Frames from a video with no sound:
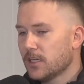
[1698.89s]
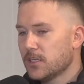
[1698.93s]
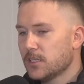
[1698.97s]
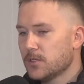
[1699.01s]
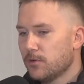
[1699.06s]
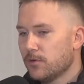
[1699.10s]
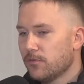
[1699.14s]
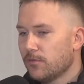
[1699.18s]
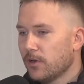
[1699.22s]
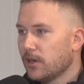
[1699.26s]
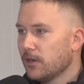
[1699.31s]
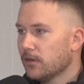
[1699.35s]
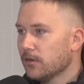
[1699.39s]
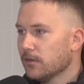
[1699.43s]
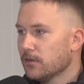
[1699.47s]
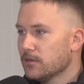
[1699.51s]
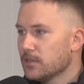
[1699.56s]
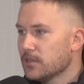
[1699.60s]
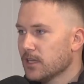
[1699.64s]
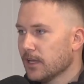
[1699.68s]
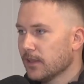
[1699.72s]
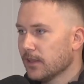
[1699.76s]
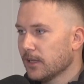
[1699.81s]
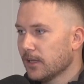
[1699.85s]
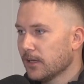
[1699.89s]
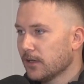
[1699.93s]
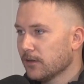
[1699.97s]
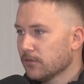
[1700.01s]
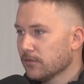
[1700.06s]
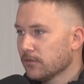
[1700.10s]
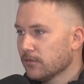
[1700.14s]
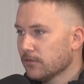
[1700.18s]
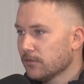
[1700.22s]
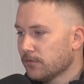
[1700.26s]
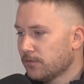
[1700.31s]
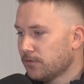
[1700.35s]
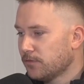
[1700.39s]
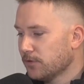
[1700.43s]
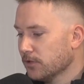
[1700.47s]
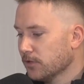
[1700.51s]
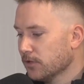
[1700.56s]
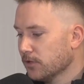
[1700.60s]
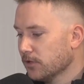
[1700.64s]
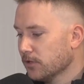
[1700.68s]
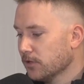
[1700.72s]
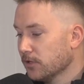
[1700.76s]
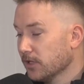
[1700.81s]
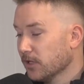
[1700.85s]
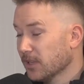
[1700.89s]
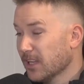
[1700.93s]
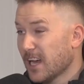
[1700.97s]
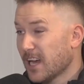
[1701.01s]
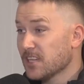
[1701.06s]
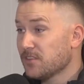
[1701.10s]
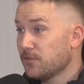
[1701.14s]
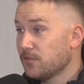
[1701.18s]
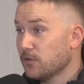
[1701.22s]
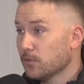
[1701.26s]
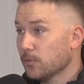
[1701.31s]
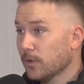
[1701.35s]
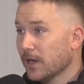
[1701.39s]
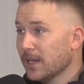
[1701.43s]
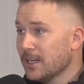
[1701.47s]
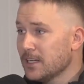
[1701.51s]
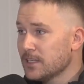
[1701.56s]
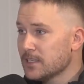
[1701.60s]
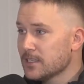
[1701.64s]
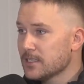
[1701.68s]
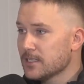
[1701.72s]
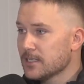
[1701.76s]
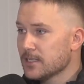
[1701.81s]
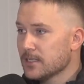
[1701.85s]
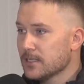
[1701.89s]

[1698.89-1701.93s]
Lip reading: he's been ready to do something for the last few weeks.